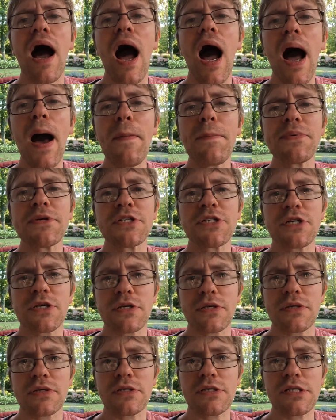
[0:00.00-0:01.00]

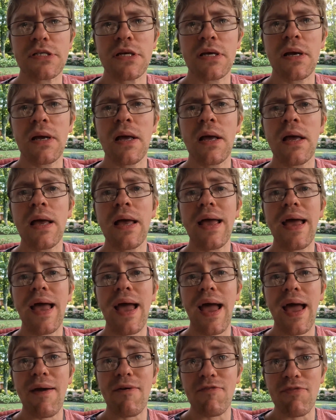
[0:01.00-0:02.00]
options
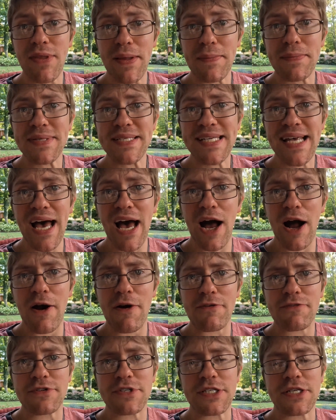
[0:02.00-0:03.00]

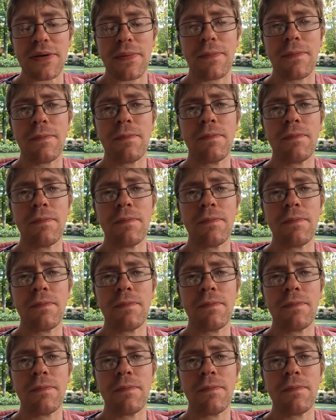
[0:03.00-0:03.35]
themselves.